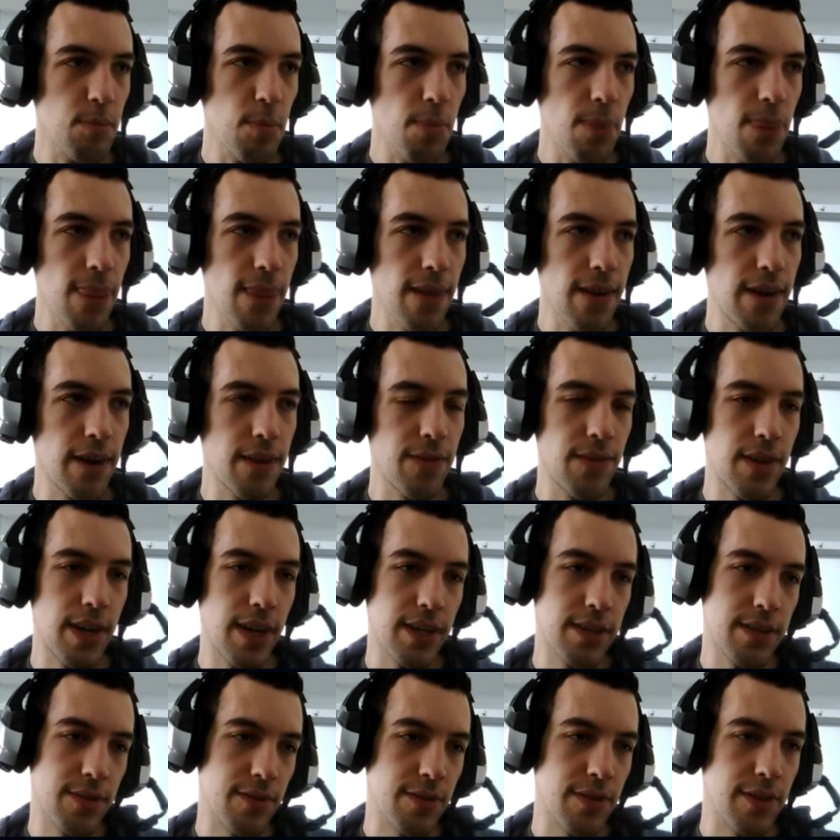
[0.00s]
And there's,
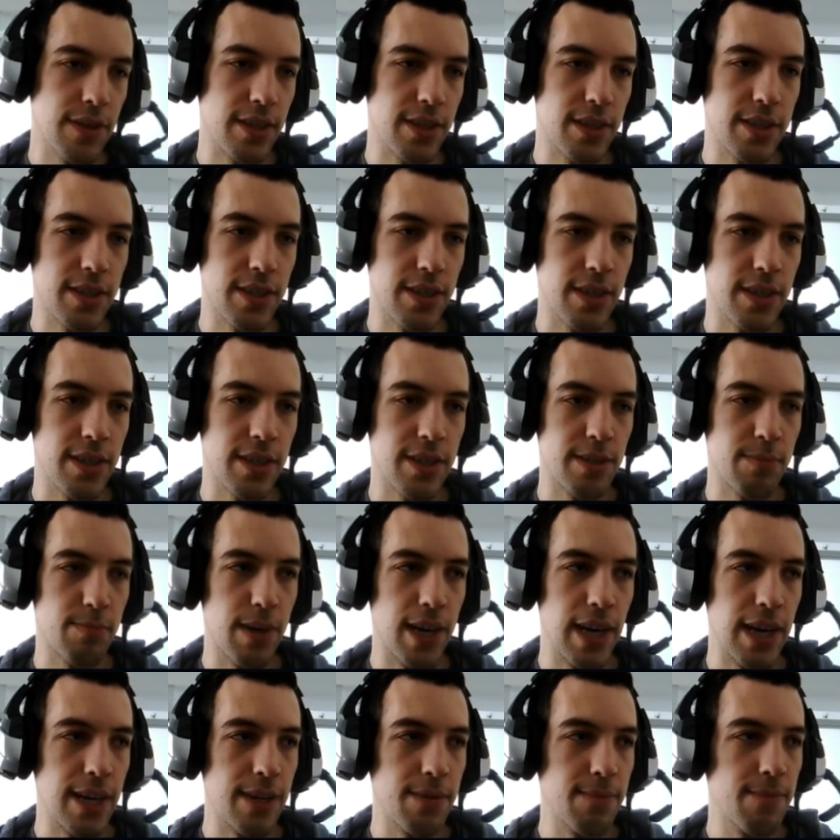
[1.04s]
of course,
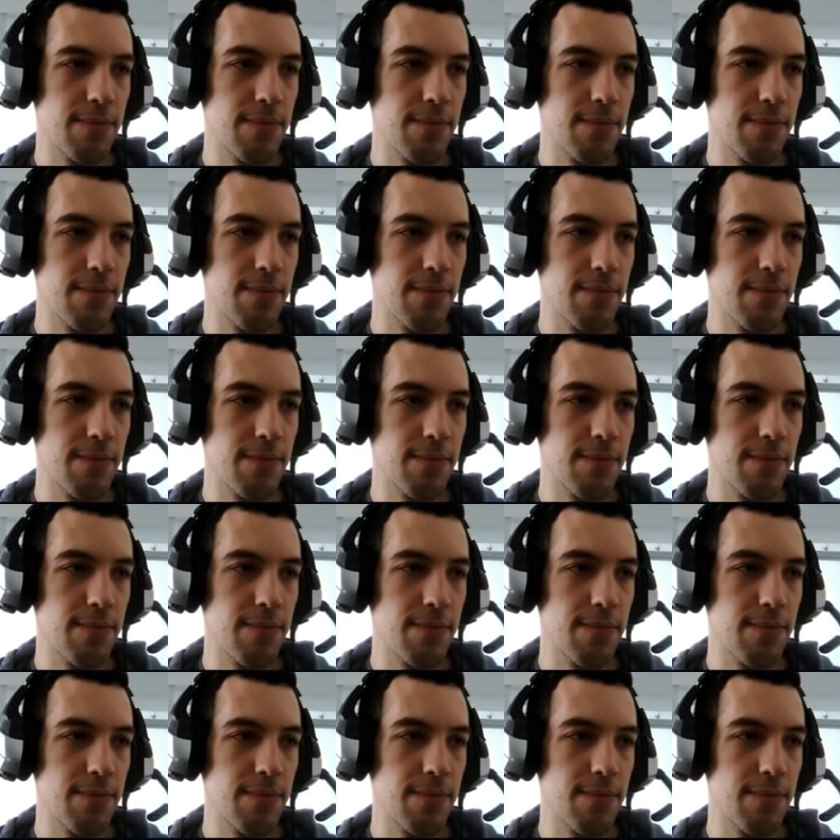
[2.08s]
Spider.